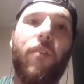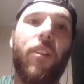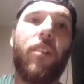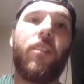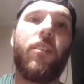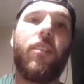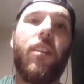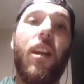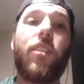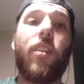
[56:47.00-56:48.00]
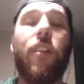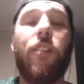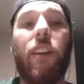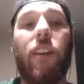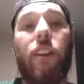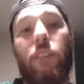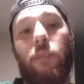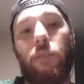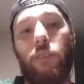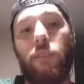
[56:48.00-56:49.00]
one. Actually, I think,
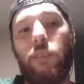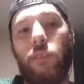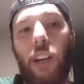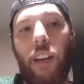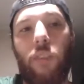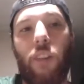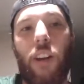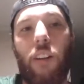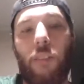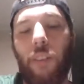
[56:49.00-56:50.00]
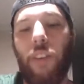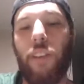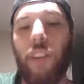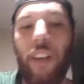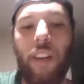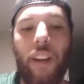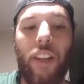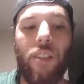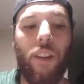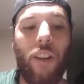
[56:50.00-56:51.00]
and I don't want to, you've got your kid in your
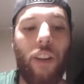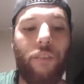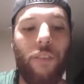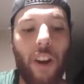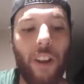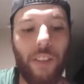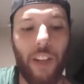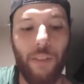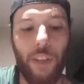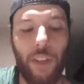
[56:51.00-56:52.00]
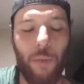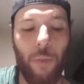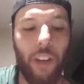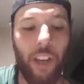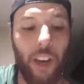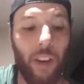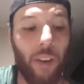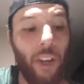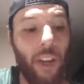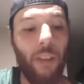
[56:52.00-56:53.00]
hands, so I don't know how far down this conversation we want to
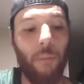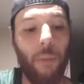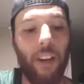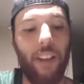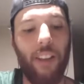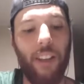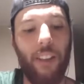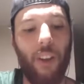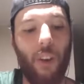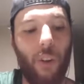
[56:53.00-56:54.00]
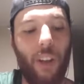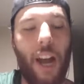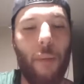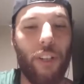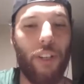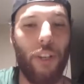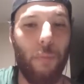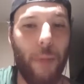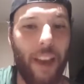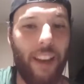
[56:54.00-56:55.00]
go, but the whole, how much do
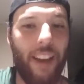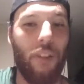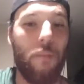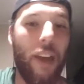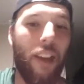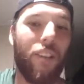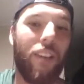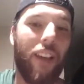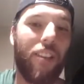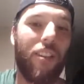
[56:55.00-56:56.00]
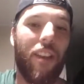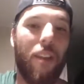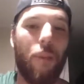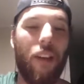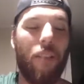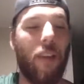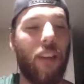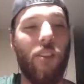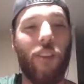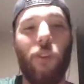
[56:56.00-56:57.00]
you pay and how do you manage a legacy campaign?
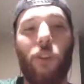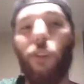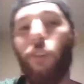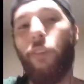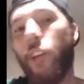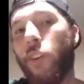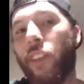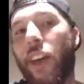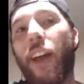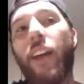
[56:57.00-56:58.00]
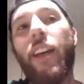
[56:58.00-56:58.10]
Man, you could do a whole video on that.